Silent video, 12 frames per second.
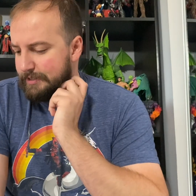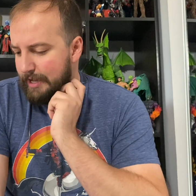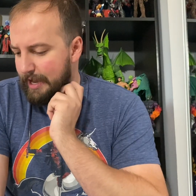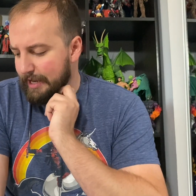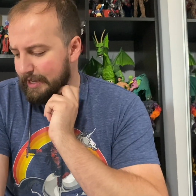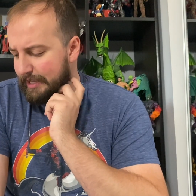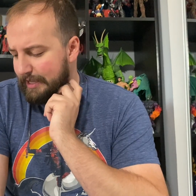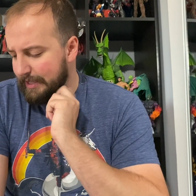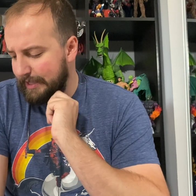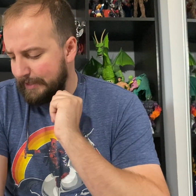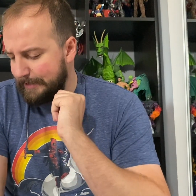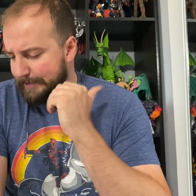
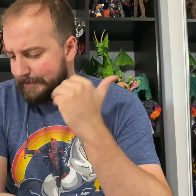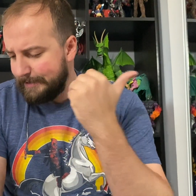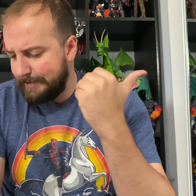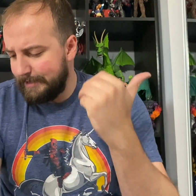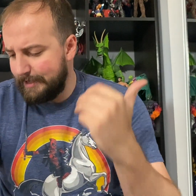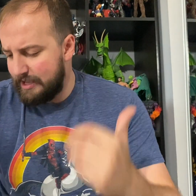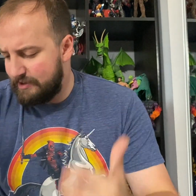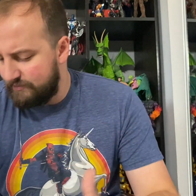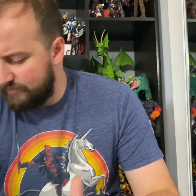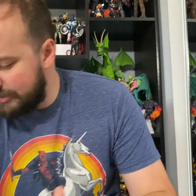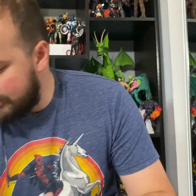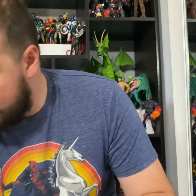
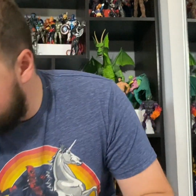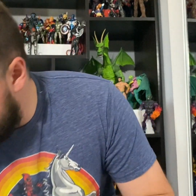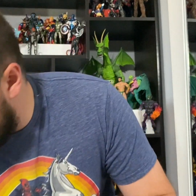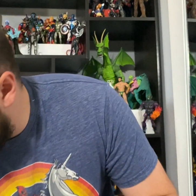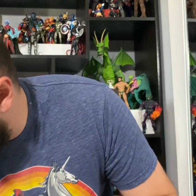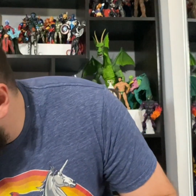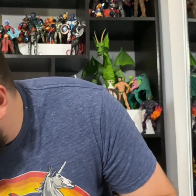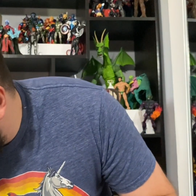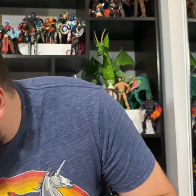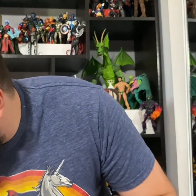In comparison, you